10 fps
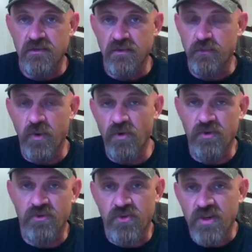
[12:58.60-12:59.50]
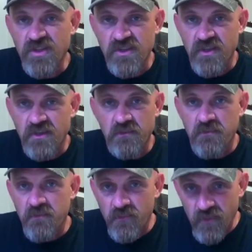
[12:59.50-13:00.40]
You know, pulled her trees up.
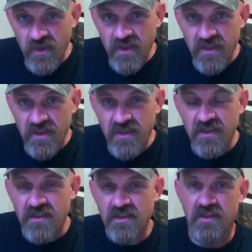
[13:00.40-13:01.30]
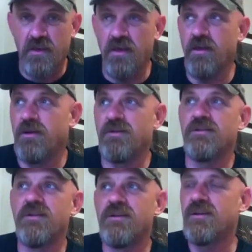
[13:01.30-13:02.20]
Really?
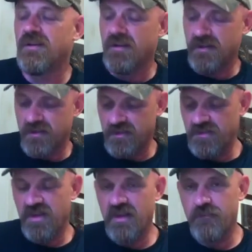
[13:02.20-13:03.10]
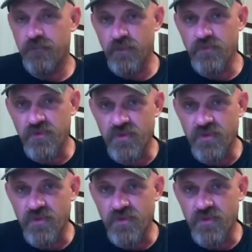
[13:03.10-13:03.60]
Because she had fruit